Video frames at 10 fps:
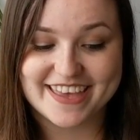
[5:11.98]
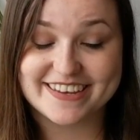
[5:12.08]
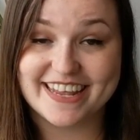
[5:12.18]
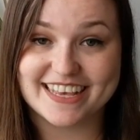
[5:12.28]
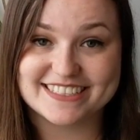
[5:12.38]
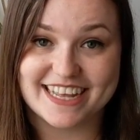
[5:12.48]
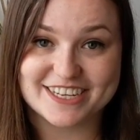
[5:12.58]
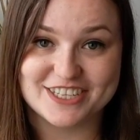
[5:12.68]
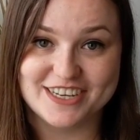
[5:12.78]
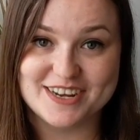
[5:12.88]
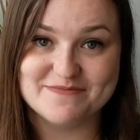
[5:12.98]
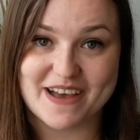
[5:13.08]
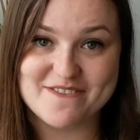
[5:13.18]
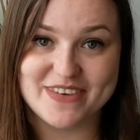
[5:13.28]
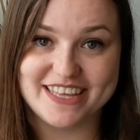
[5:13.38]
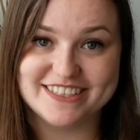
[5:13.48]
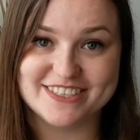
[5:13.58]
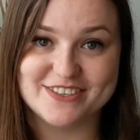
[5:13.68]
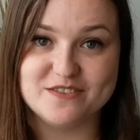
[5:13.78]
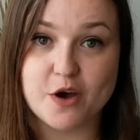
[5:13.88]
Next action might be
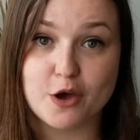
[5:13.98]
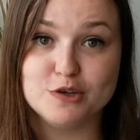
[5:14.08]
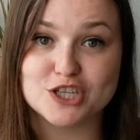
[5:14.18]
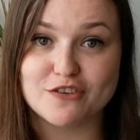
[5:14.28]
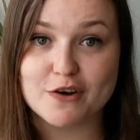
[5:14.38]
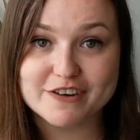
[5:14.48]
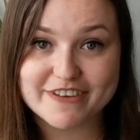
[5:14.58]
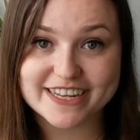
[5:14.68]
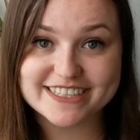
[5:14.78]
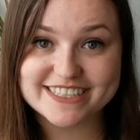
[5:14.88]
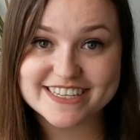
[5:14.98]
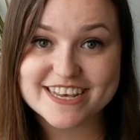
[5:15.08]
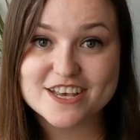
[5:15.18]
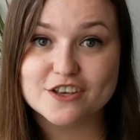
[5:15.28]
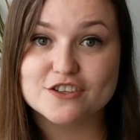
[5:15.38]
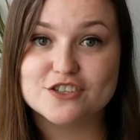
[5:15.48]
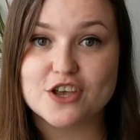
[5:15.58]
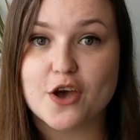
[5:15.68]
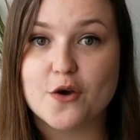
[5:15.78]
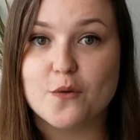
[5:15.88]
to host your own event.
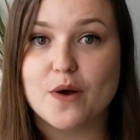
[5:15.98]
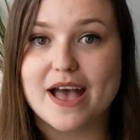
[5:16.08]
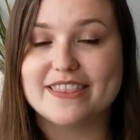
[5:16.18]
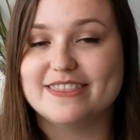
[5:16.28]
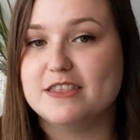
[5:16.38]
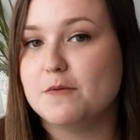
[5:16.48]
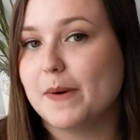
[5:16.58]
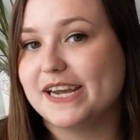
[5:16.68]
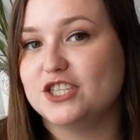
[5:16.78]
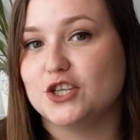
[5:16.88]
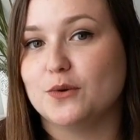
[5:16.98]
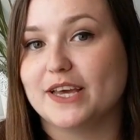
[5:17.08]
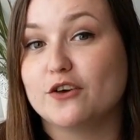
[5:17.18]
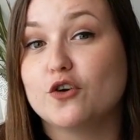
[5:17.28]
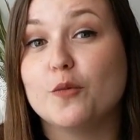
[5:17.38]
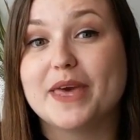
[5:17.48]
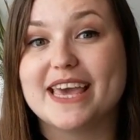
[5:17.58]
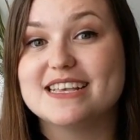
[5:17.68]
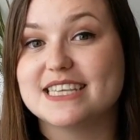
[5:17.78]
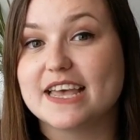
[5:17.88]
So you might do like a
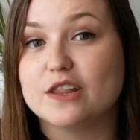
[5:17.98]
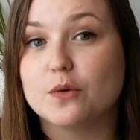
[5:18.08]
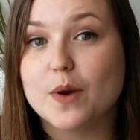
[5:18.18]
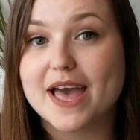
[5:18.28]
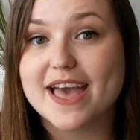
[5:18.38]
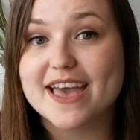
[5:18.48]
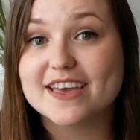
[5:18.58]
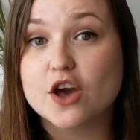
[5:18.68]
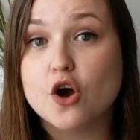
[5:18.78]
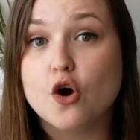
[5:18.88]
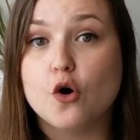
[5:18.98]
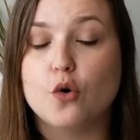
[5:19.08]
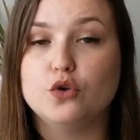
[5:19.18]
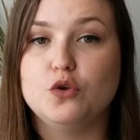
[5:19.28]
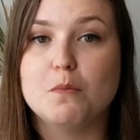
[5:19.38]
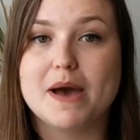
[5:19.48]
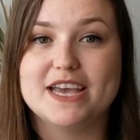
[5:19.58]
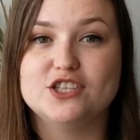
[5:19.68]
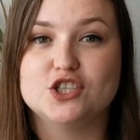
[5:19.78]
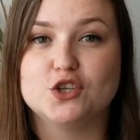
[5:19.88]
cupcake sale at work, or you
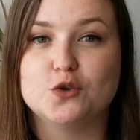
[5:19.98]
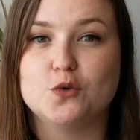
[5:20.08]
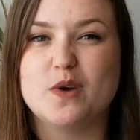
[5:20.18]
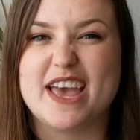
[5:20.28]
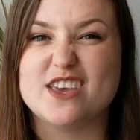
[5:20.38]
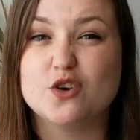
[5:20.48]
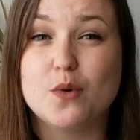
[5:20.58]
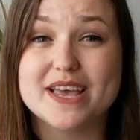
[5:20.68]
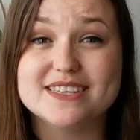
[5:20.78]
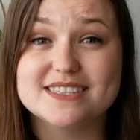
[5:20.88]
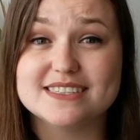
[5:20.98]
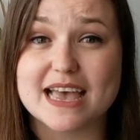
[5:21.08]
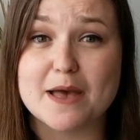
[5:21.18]
might do a quiz.